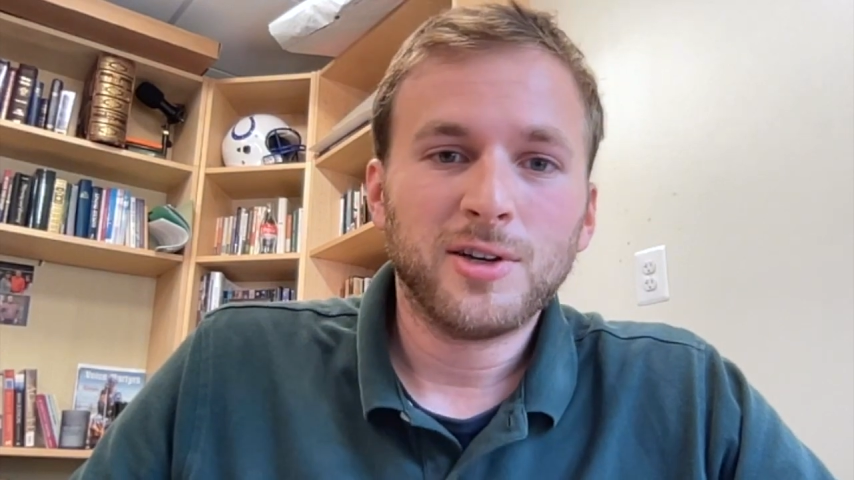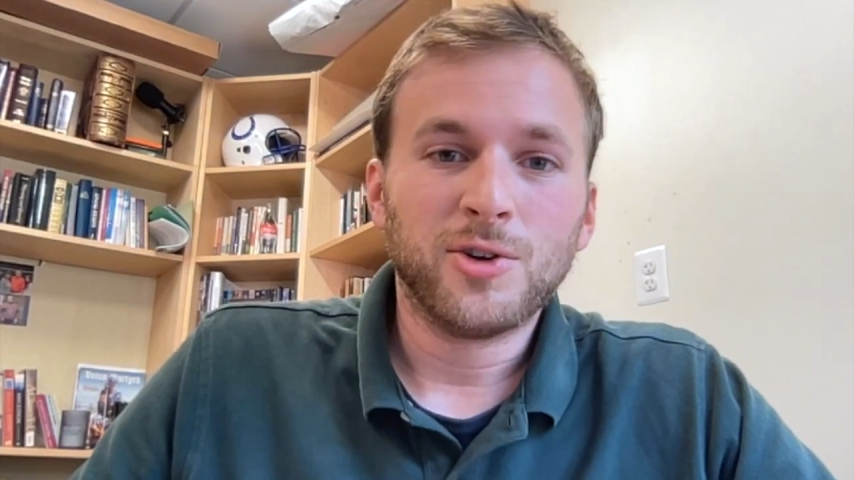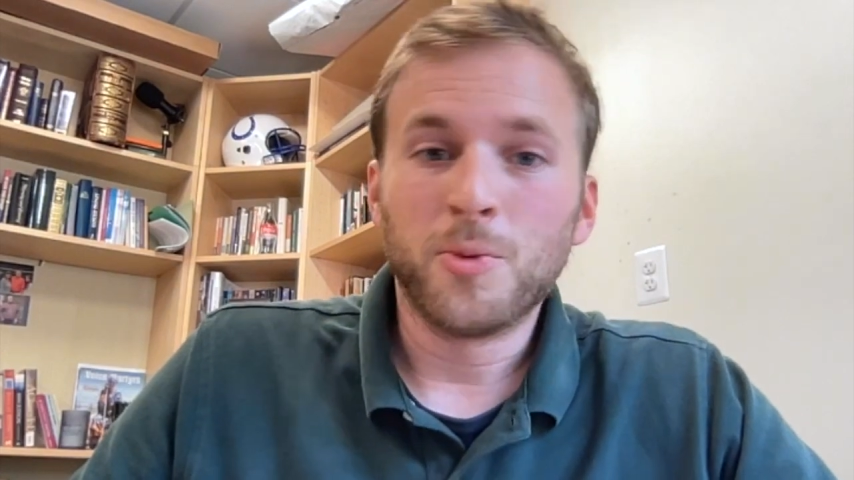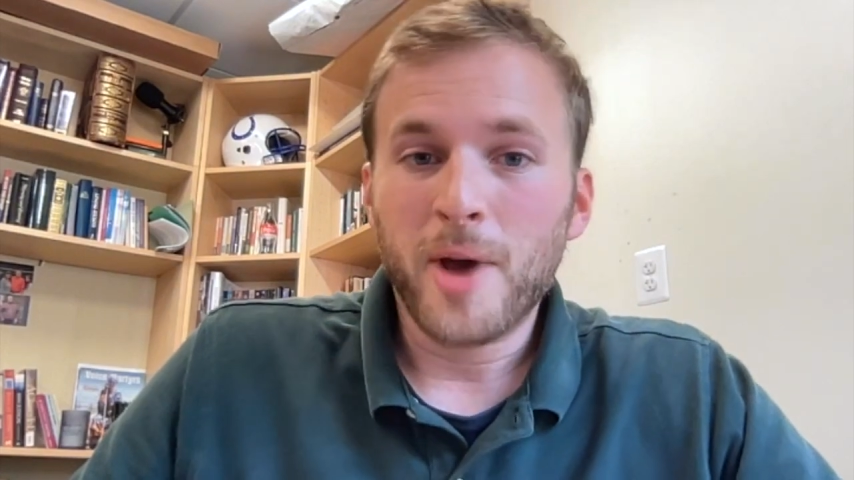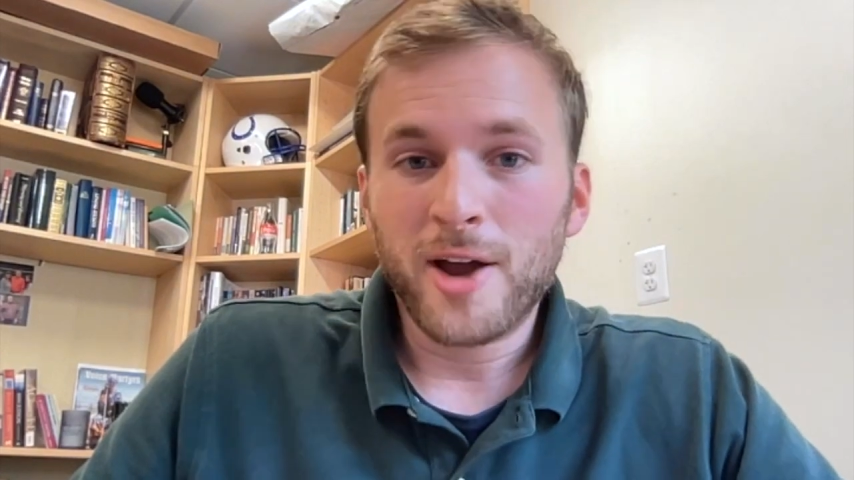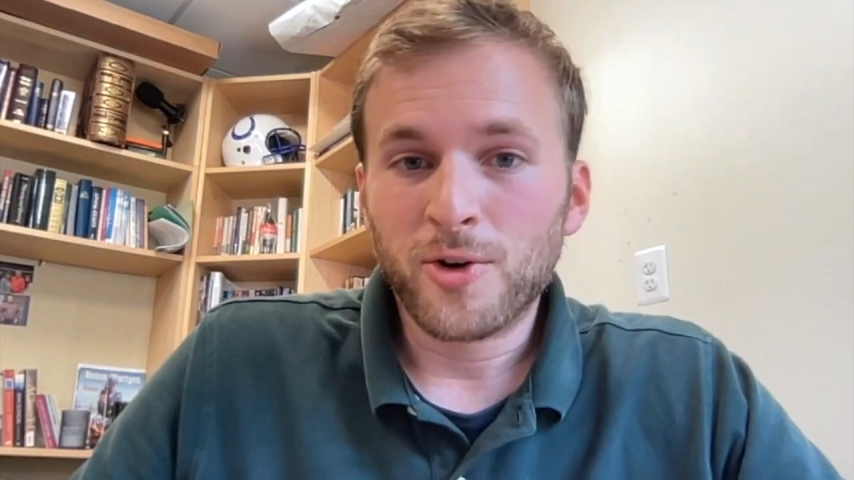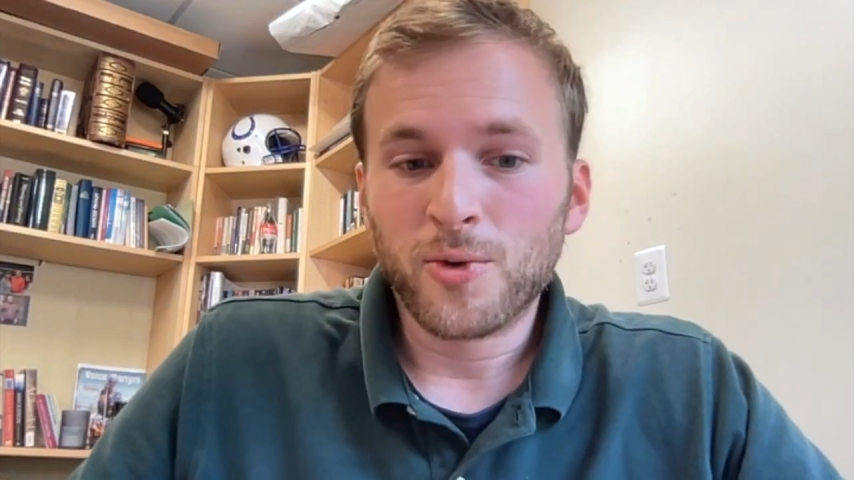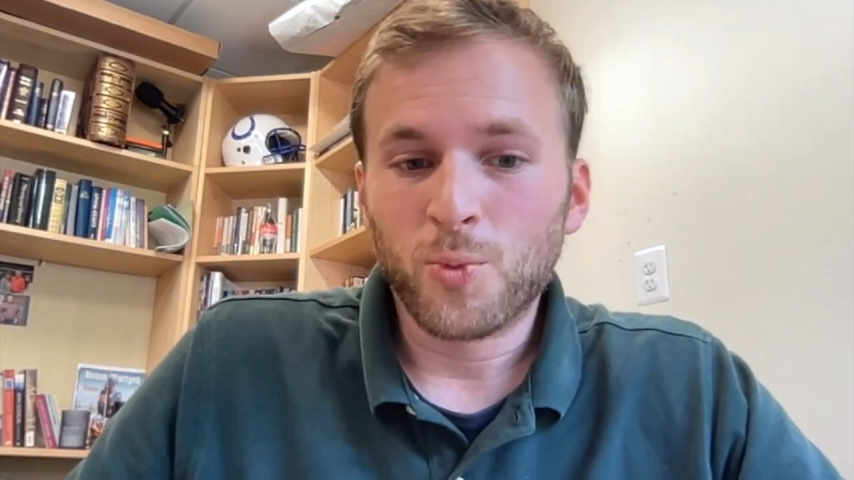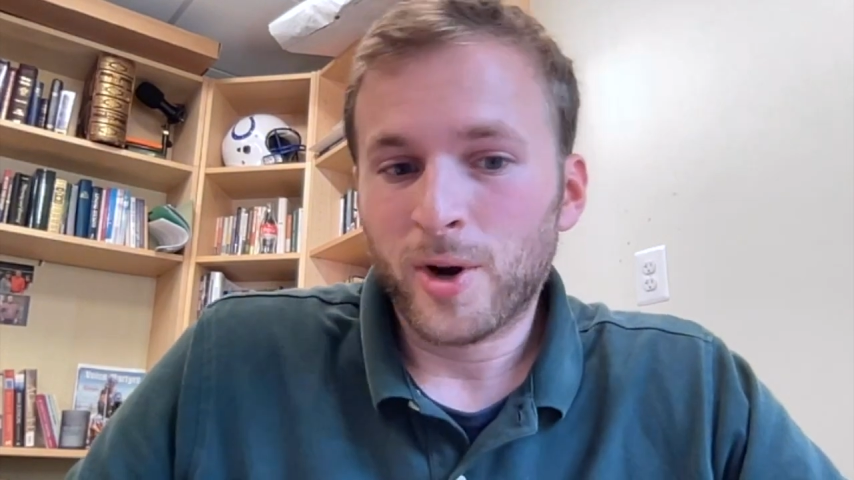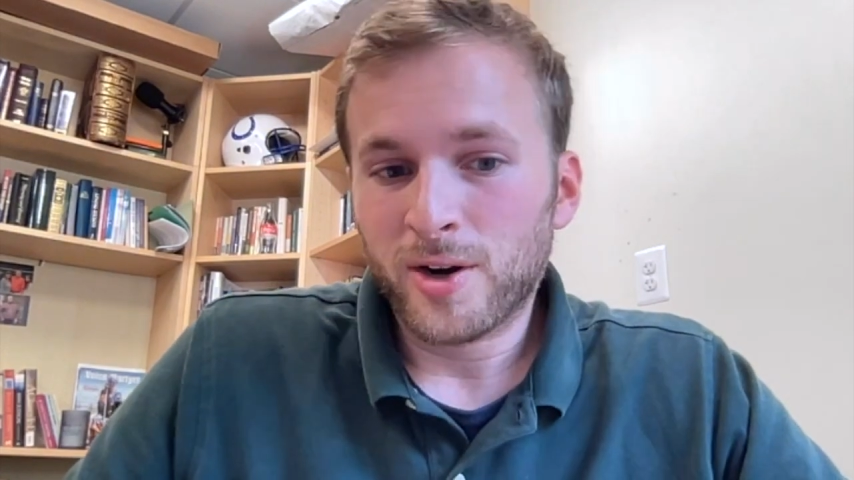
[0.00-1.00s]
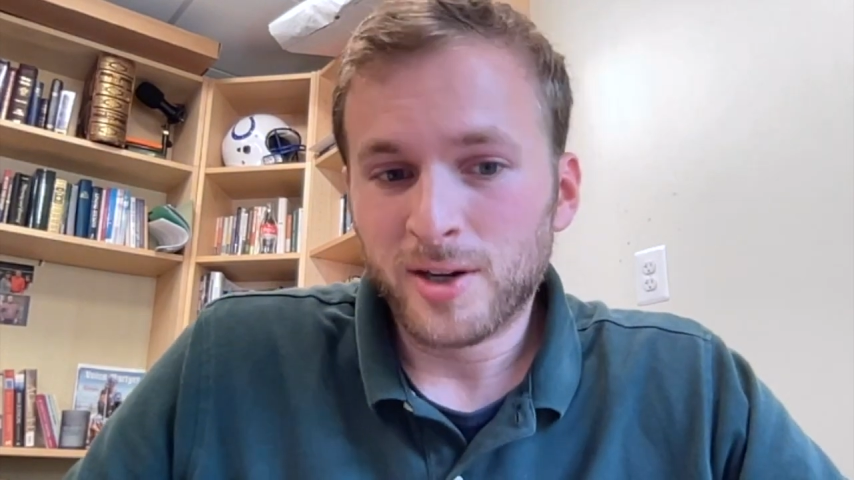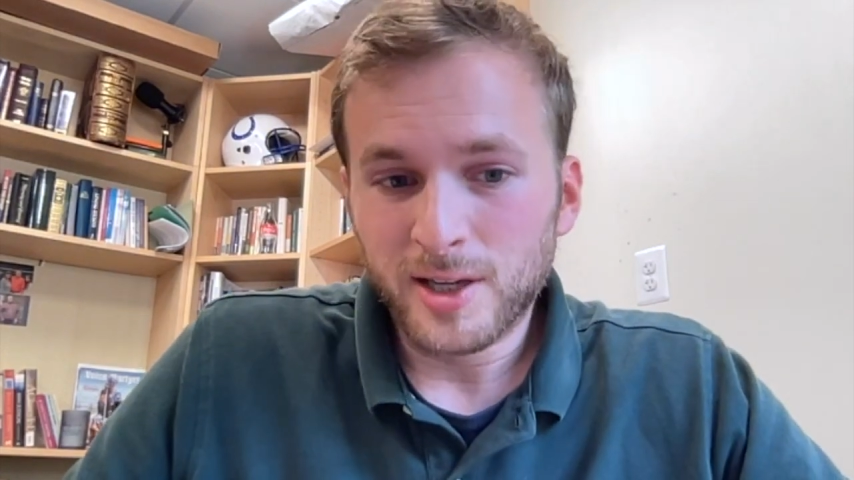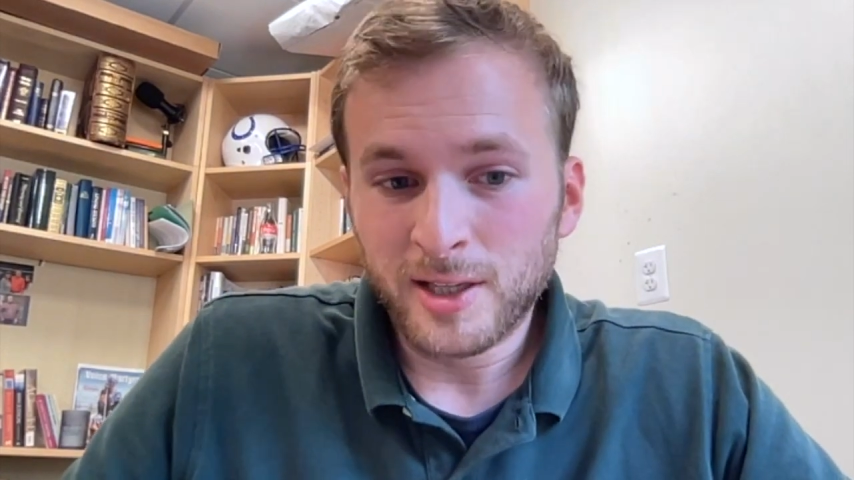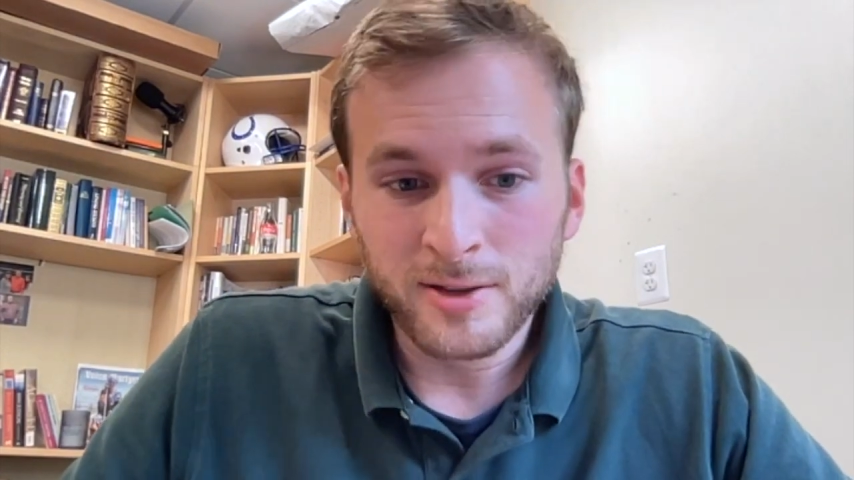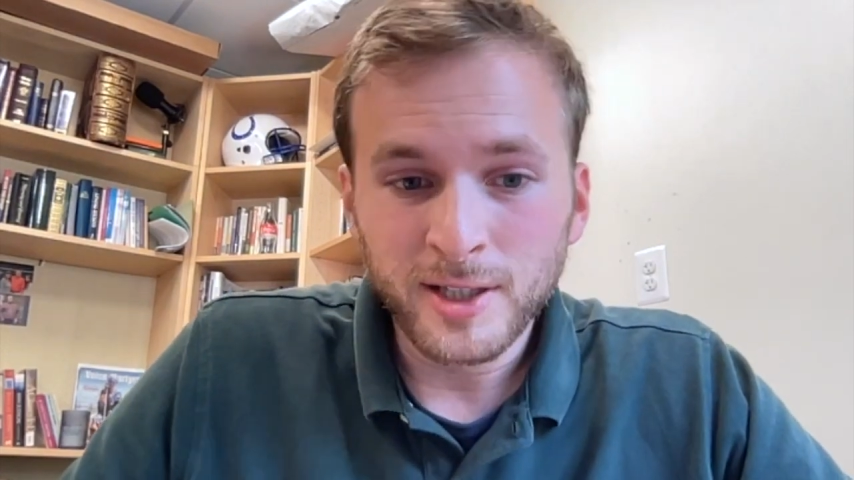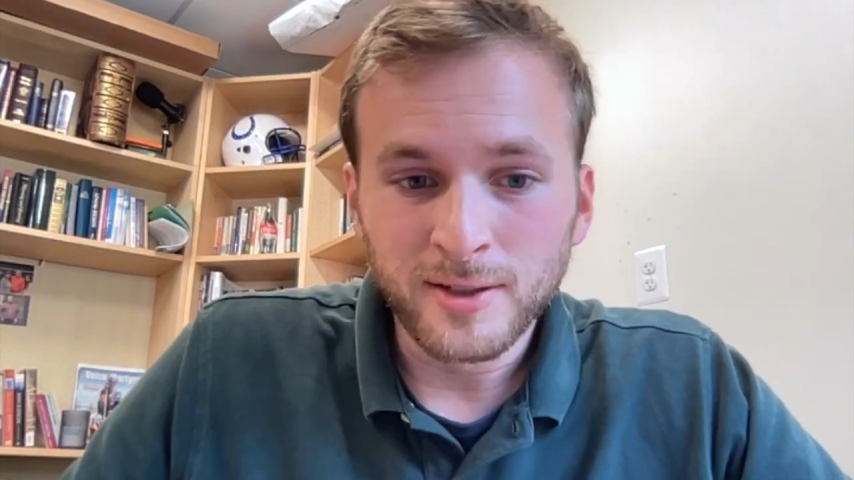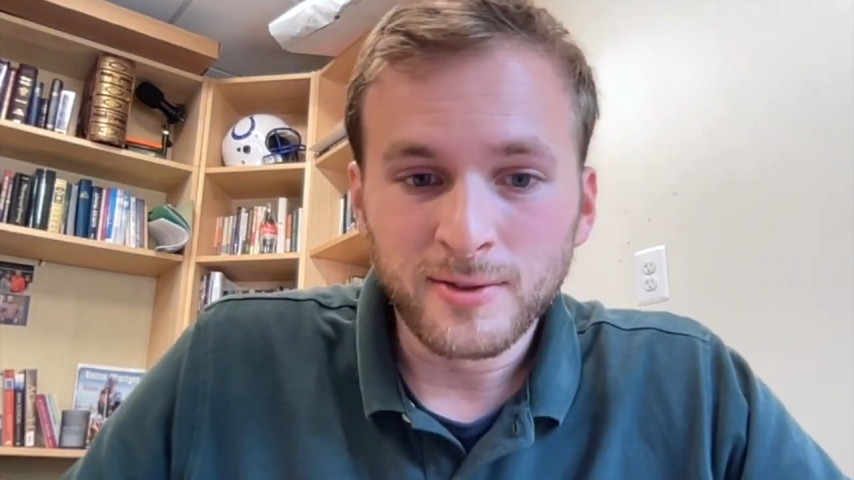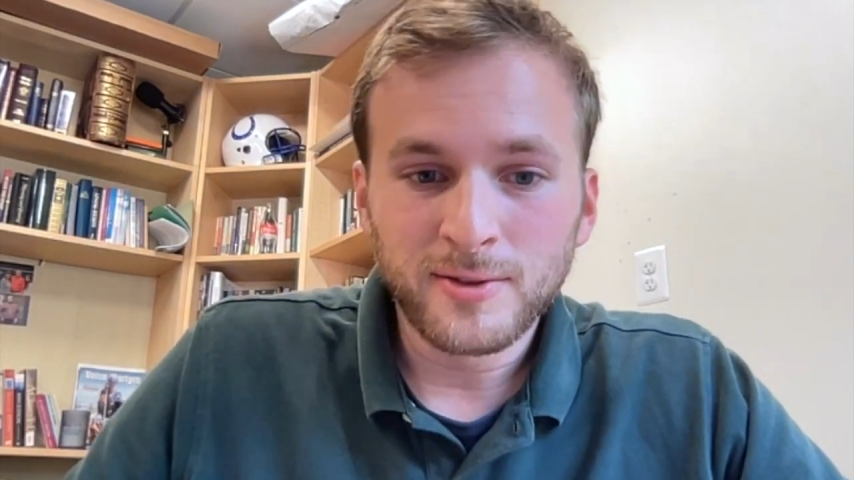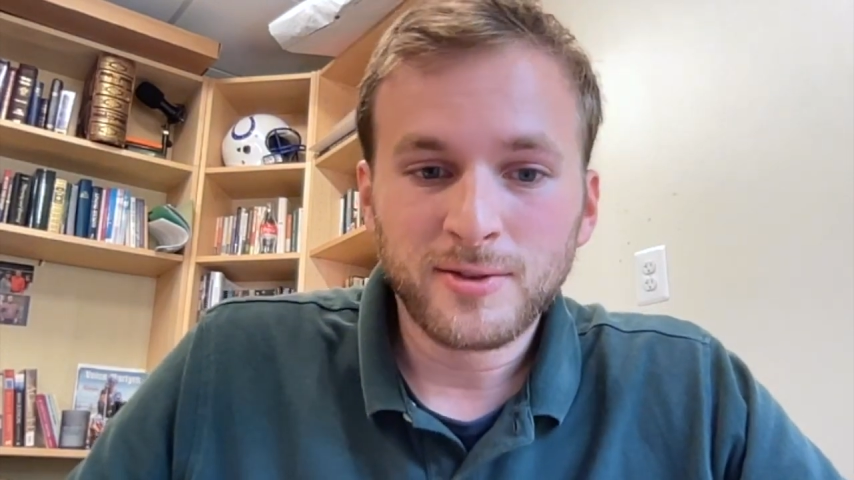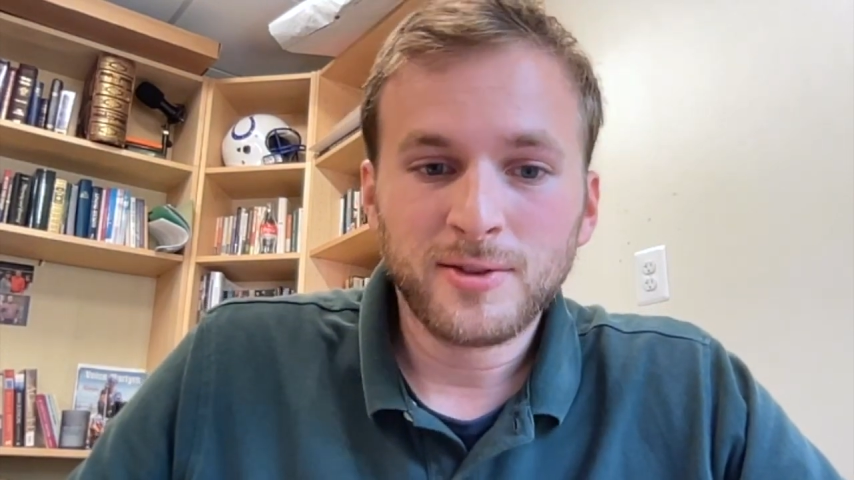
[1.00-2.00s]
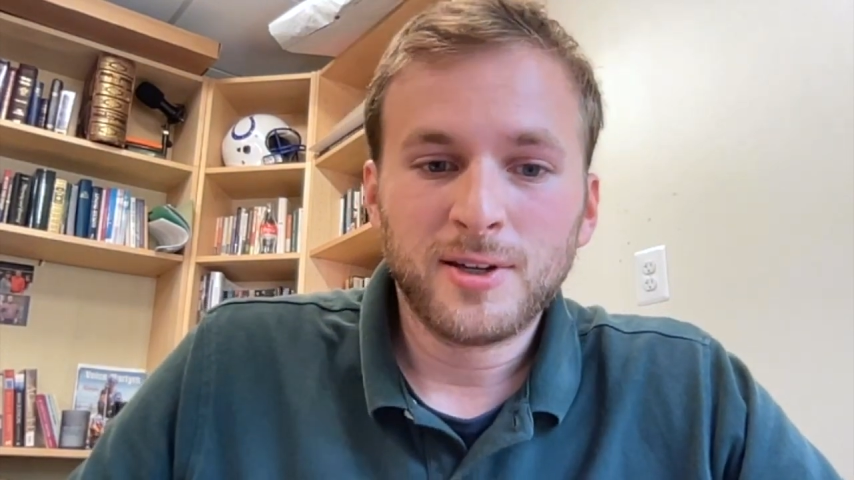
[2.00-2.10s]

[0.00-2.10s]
no matter where it leads?